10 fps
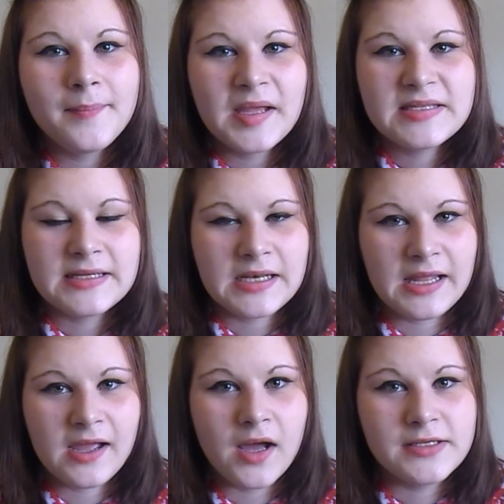
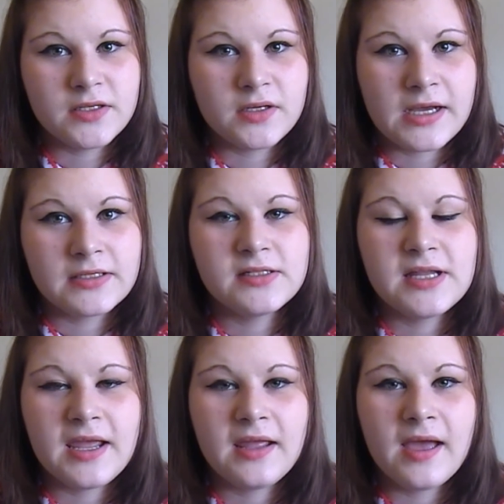basically, I don't know how to
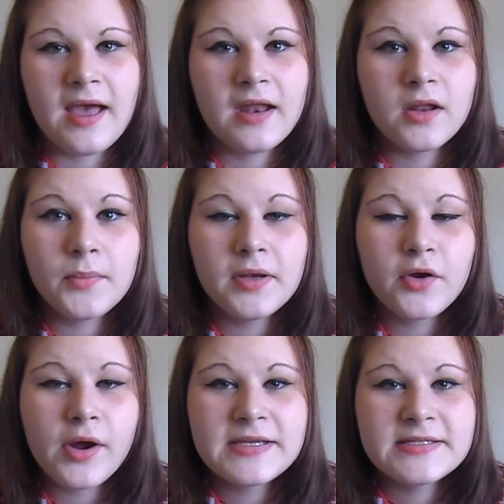date and I'm in a
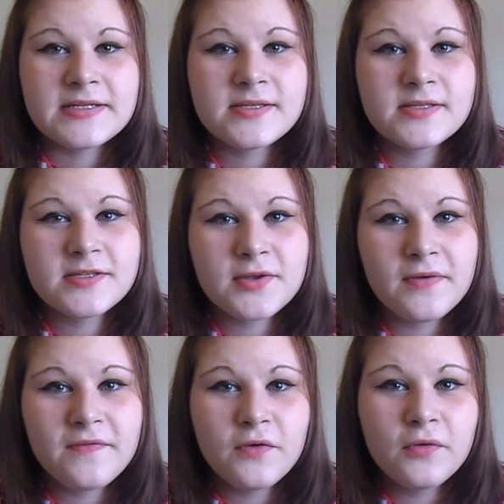crisis. So
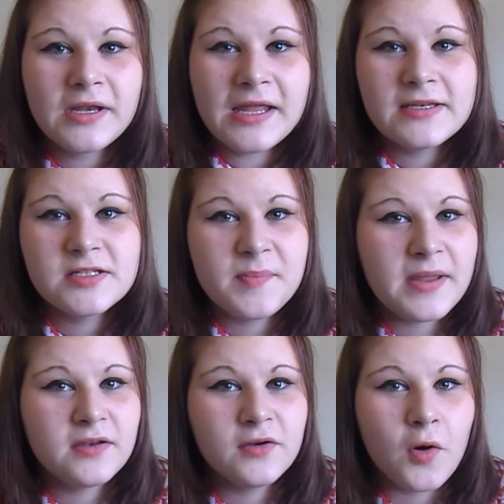if you're an
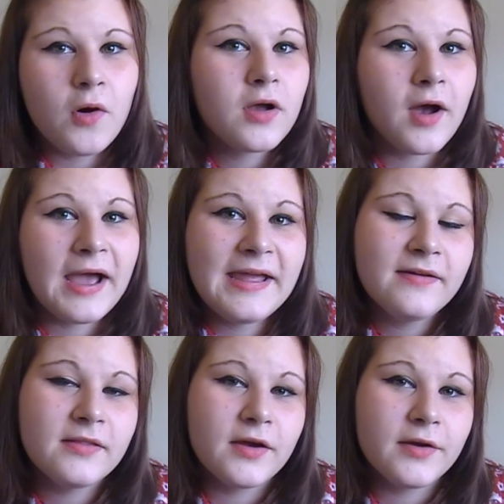independent hot guy
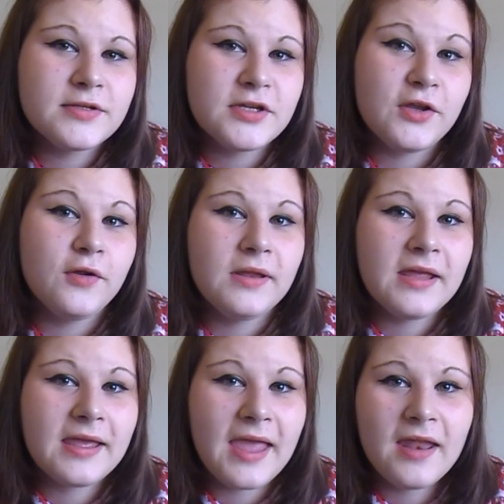that goes to uni
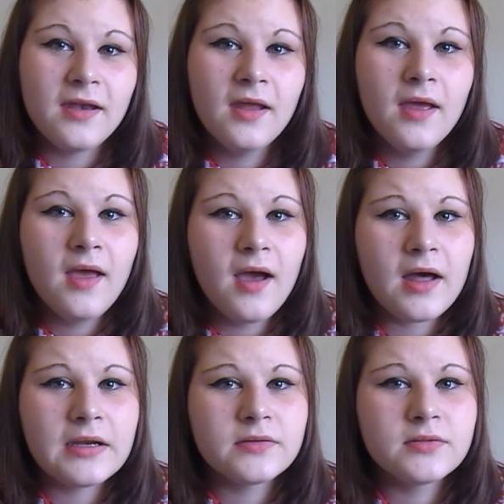in Kent
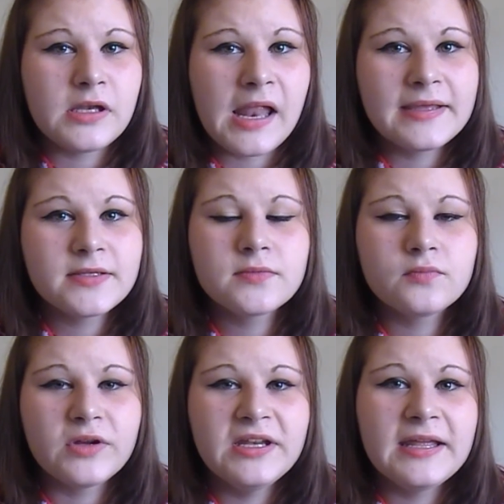and likes
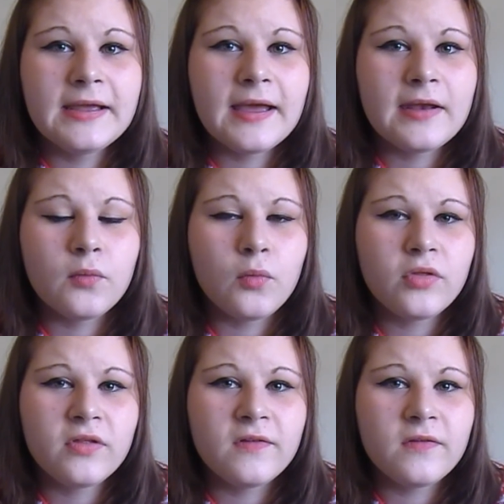reading and
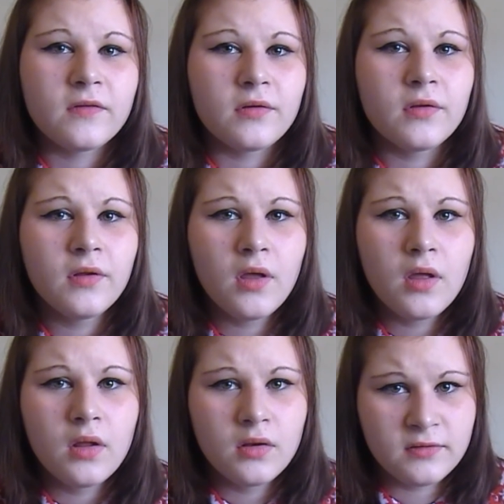authors and
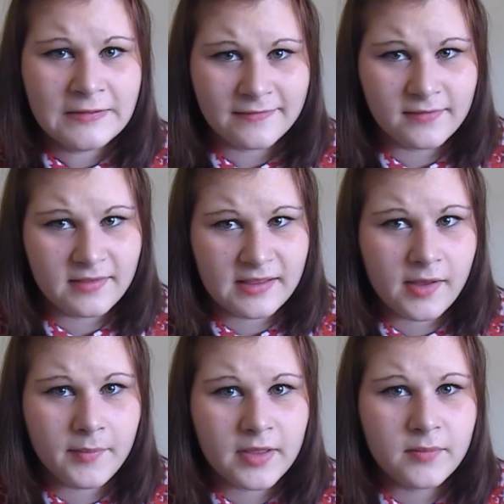doesn't think
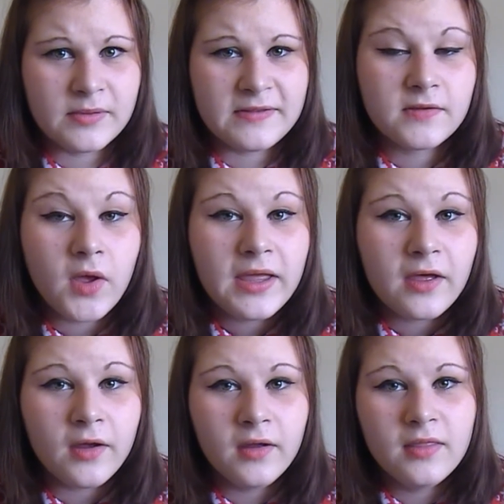I'm a complete
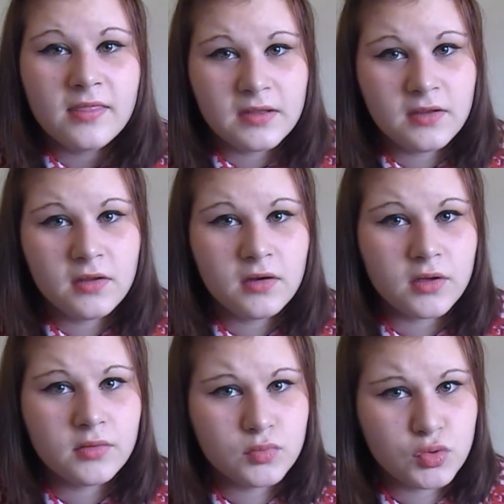psycho, then, you
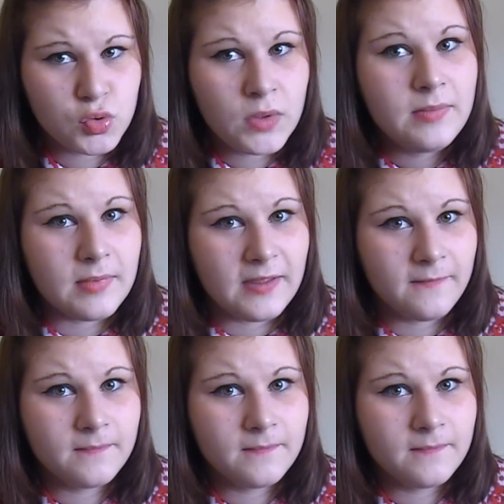know, tweet me.